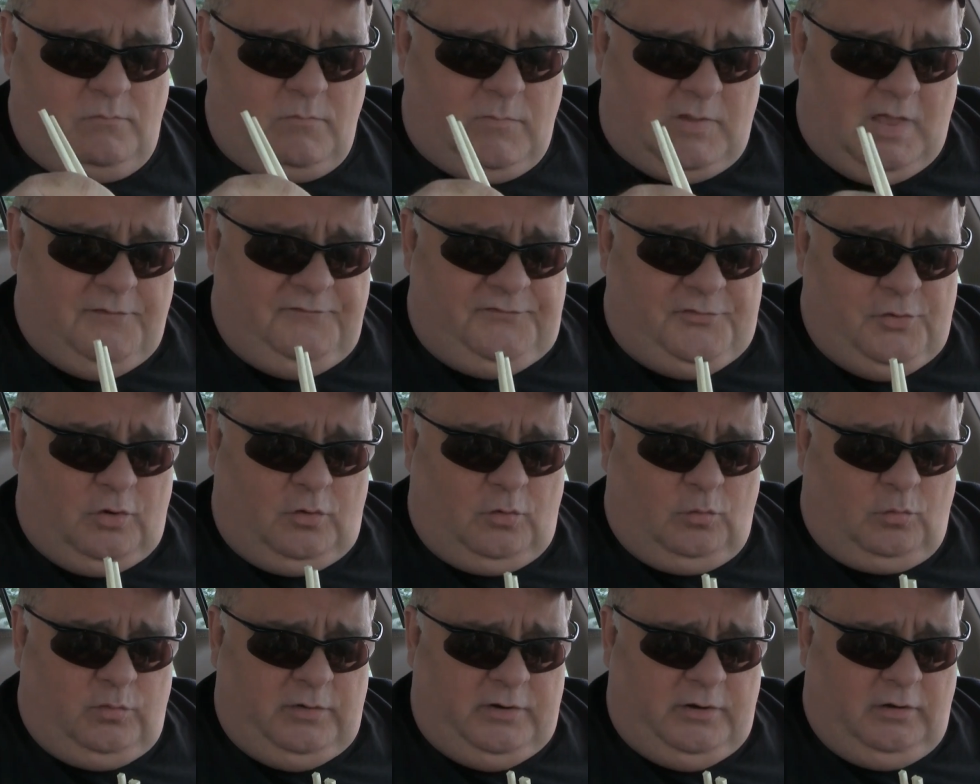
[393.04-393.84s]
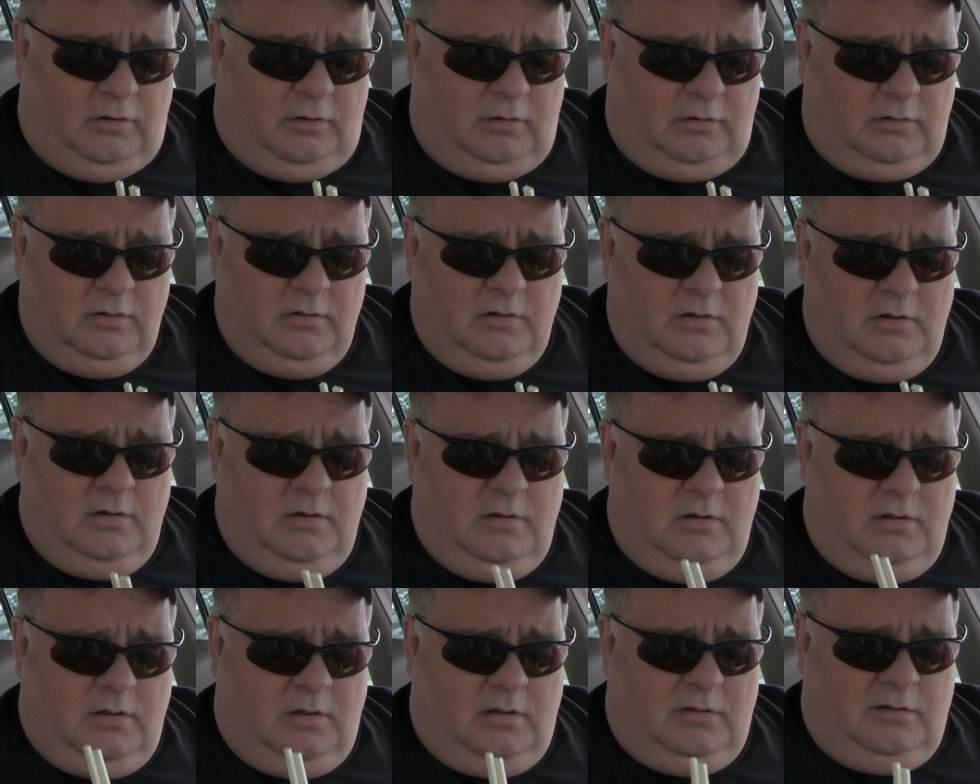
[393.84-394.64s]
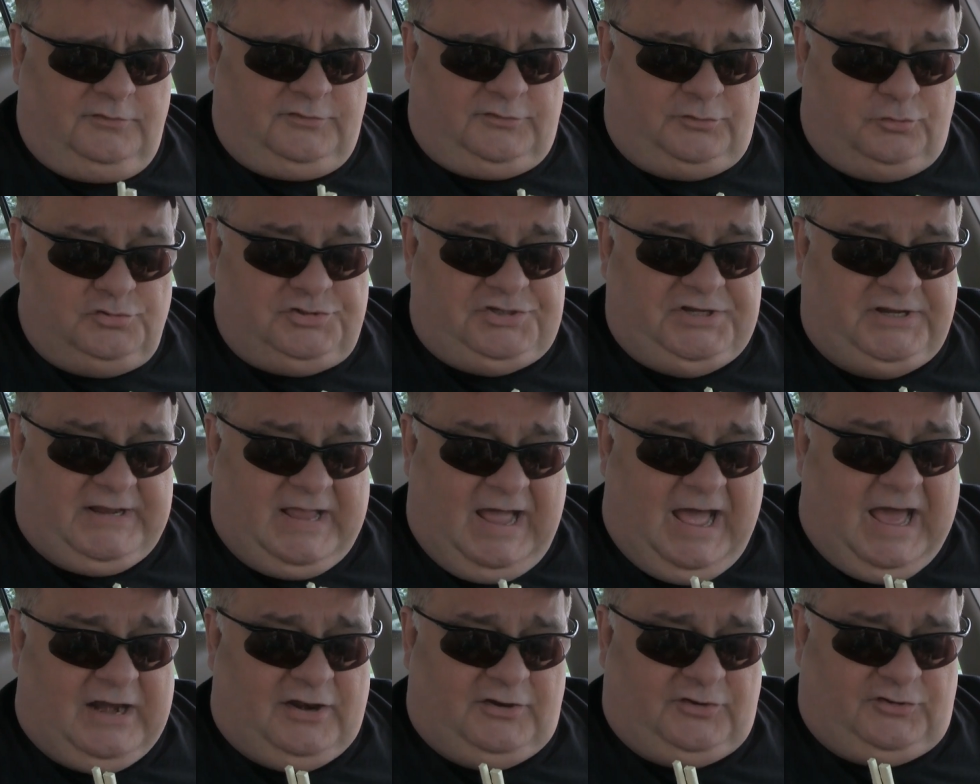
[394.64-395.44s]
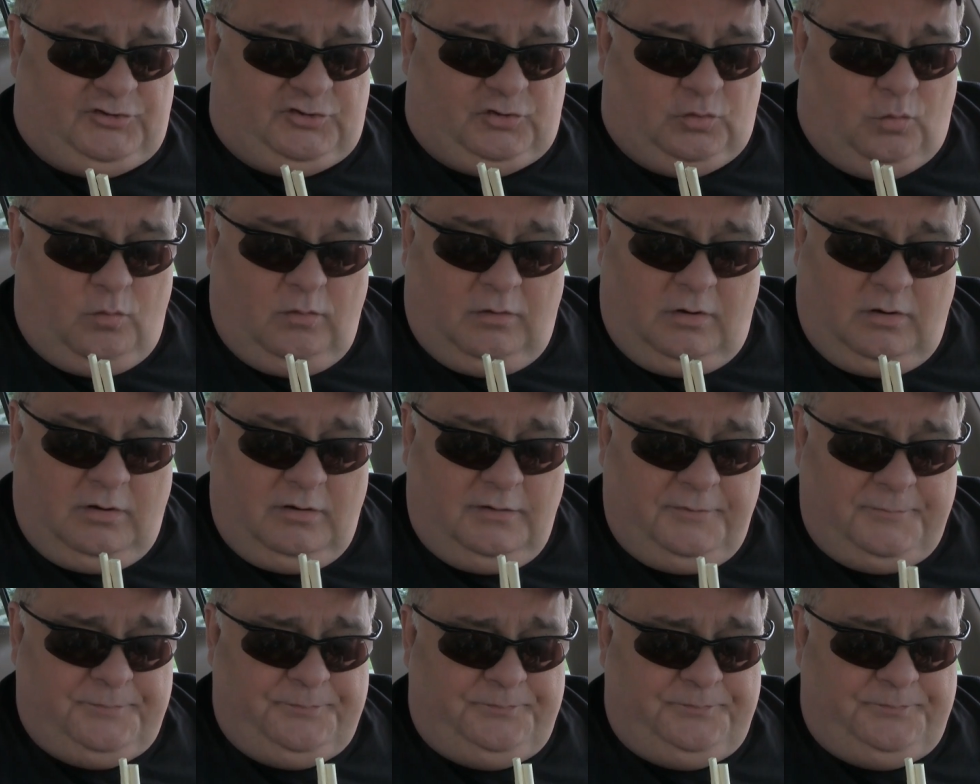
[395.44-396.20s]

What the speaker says: If you're a real sushi connoisseur,